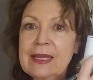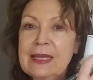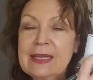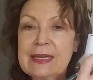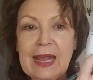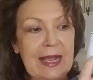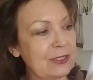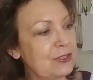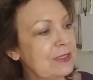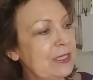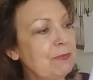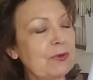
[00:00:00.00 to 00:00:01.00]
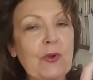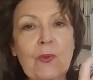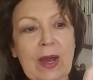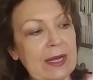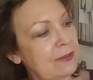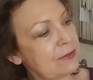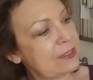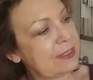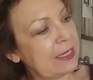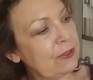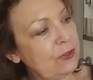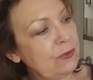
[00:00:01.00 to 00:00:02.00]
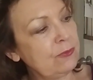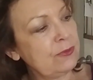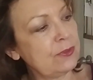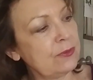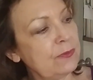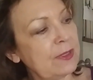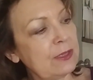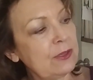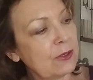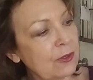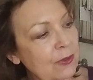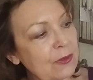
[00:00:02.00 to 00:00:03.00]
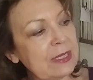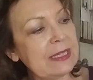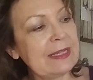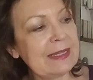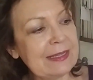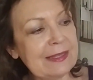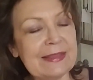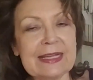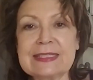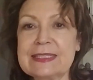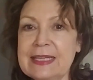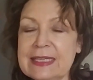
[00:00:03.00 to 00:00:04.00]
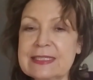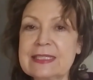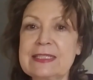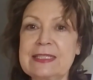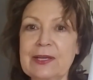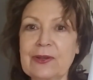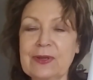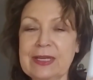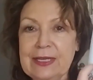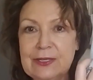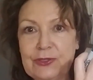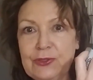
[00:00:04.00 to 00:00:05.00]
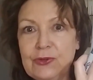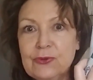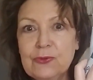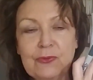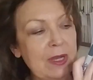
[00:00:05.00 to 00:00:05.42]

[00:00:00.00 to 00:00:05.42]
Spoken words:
It actually requires that you do the learning that's necessary to